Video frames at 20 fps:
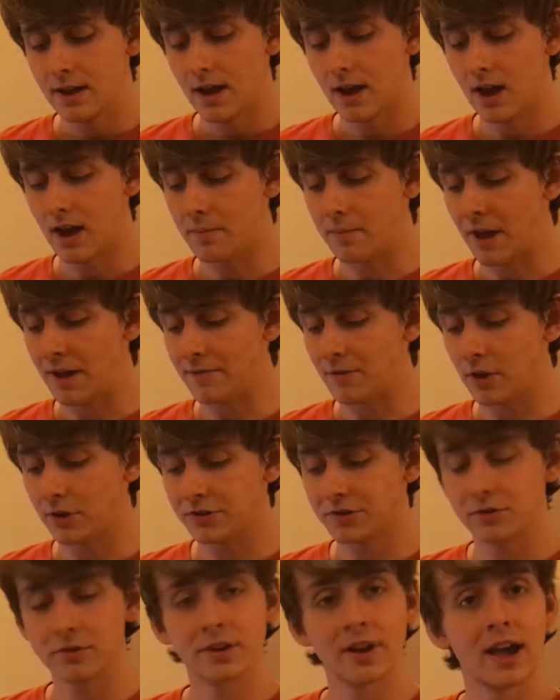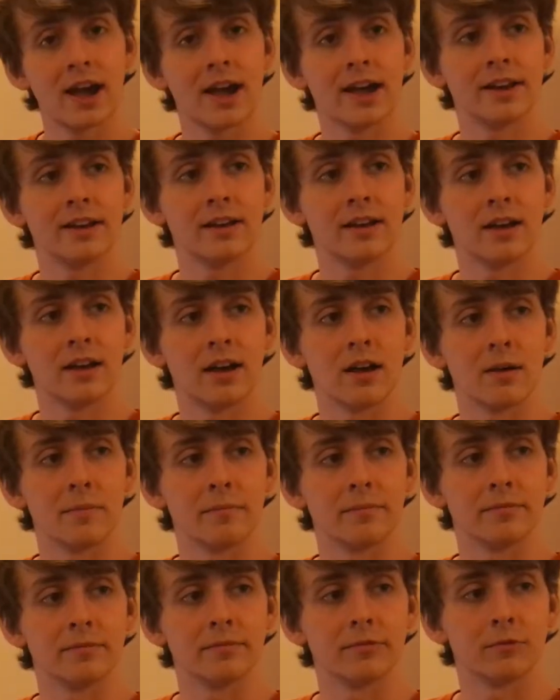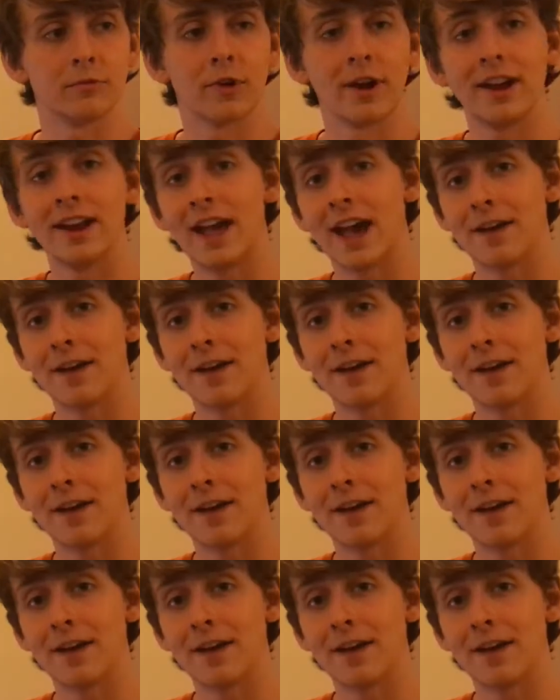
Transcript: I've also got, right